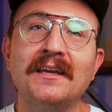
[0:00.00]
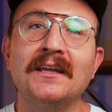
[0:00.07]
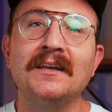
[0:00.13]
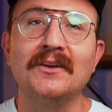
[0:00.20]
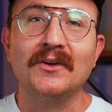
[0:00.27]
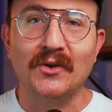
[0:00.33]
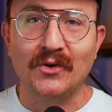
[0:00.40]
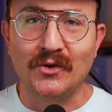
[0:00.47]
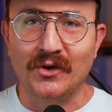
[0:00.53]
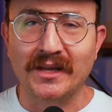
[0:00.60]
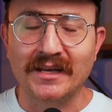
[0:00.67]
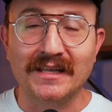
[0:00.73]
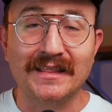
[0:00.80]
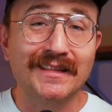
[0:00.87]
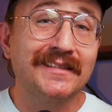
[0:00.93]
it
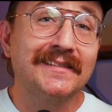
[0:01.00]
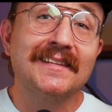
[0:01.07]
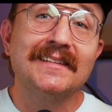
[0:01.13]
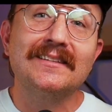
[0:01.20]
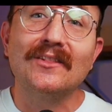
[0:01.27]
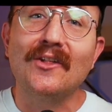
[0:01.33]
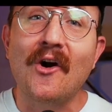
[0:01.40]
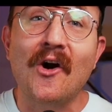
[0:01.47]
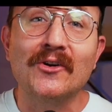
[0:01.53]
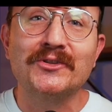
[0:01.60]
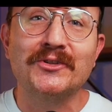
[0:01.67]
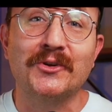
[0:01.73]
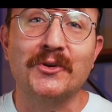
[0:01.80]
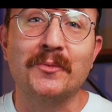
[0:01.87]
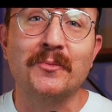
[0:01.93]
good. This is
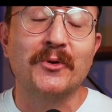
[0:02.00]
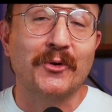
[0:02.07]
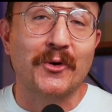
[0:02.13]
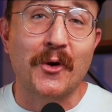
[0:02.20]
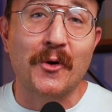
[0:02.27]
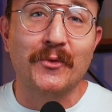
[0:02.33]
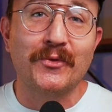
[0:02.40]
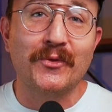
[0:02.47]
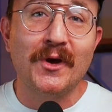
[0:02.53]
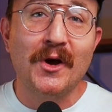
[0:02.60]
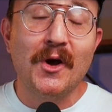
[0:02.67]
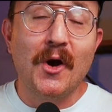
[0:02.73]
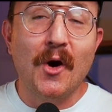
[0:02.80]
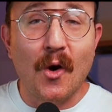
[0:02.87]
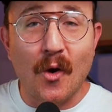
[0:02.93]
long-term growth
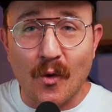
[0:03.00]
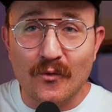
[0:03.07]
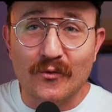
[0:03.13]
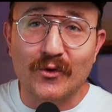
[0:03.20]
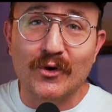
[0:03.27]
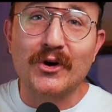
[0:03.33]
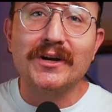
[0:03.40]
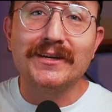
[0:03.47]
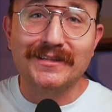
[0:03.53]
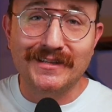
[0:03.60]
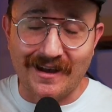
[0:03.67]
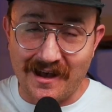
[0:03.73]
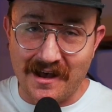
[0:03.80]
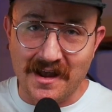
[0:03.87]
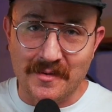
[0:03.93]
over
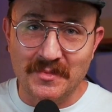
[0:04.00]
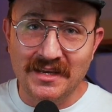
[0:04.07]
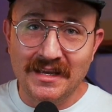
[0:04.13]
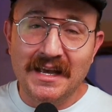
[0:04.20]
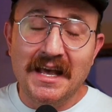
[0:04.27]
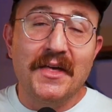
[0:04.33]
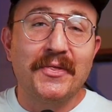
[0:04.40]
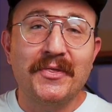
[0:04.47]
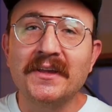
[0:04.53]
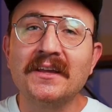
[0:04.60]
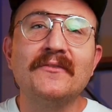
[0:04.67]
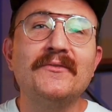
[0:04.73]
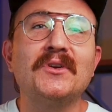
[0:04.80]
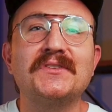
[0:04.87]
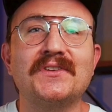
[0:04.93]
time. Think
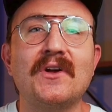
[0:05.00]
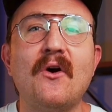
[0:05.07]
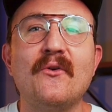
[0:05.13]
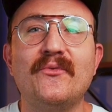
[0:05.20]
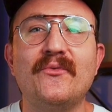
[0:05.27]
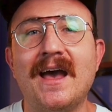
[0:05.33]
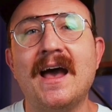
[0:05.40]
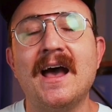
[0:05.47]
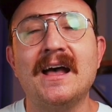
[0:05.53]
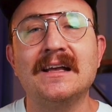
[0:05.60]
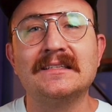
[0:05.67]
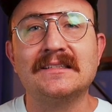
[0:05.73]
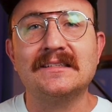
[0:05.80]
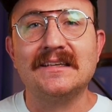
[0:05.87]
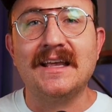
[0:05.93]
of yourself
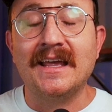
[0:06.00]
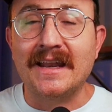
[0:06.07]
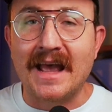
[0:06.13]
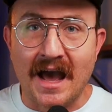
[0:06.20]
as an